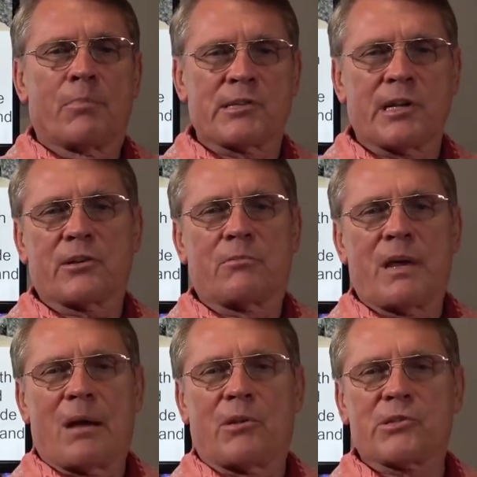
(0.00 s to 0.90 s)
Placental
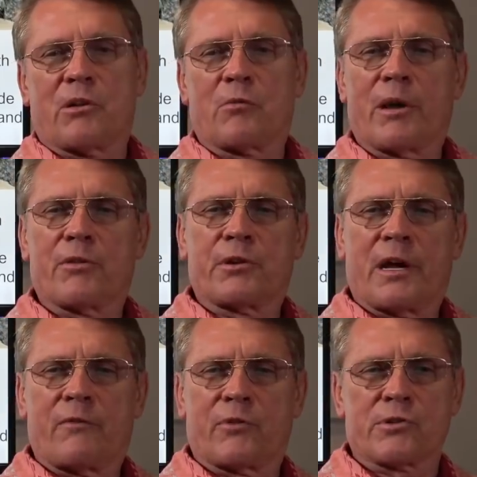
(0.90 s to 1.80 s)
mammals are a rather
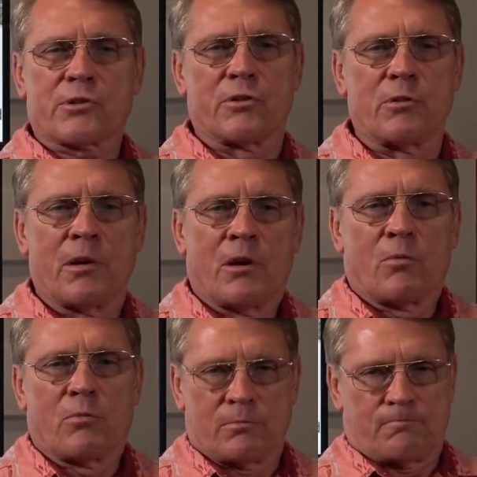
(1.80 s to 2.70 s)
diverse group
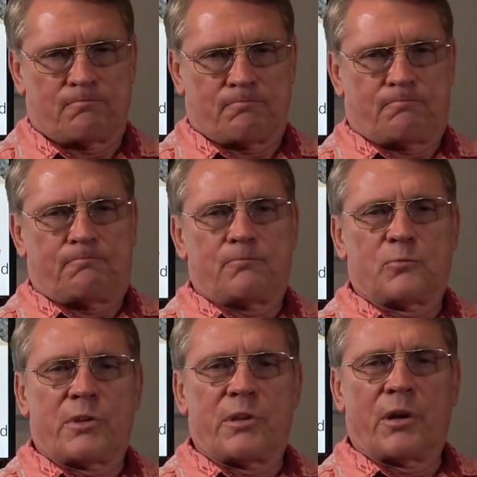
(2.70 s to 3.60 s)

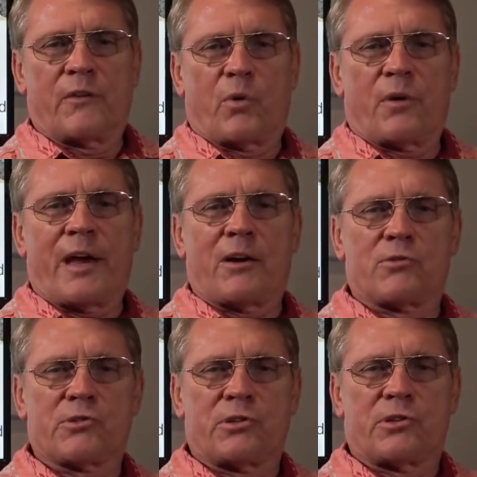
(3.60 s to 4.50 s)
with nearly
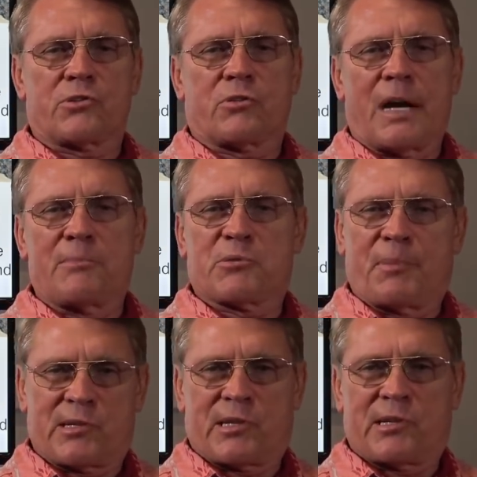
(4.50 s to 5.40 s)
4,000 described
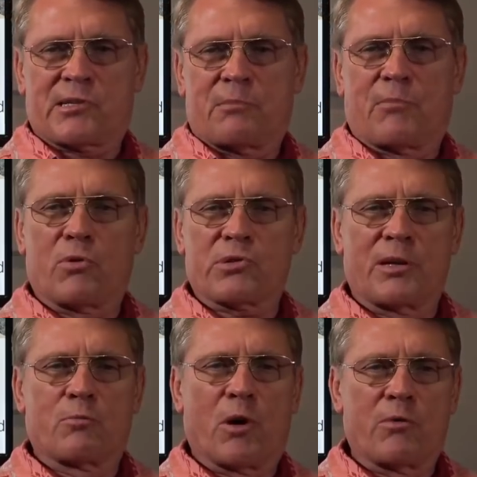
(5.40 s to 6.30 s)
species,
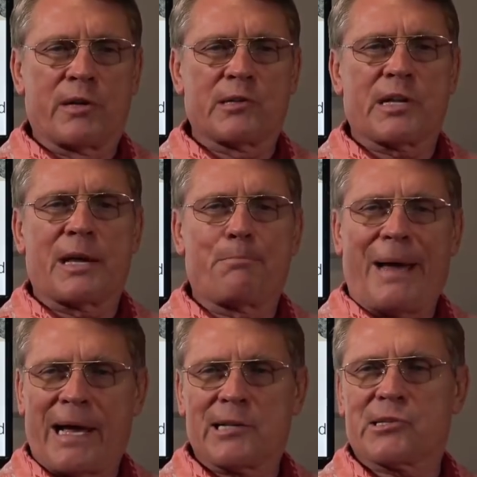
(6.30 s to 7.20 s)
mostly rodents and
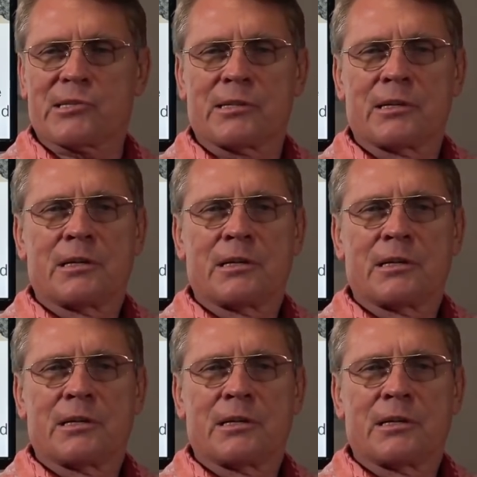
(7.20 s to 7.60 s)
bats.